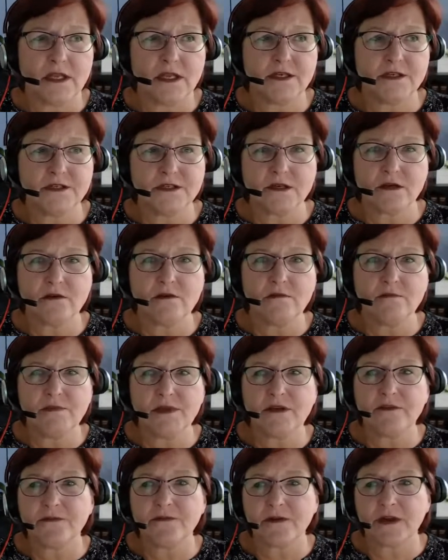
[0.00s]
and don't
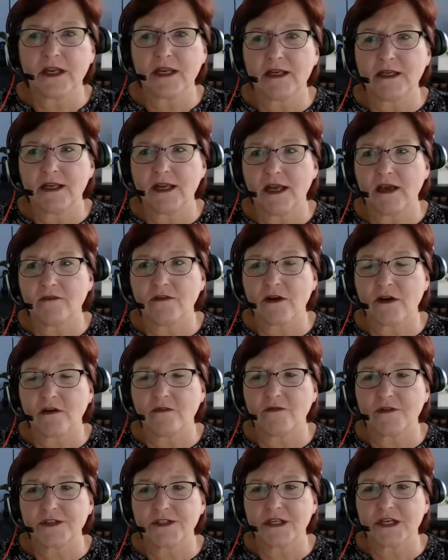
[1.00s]
be afraid to have
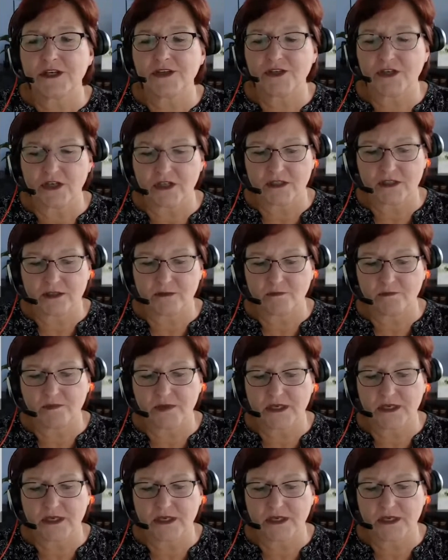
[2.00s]
conversations,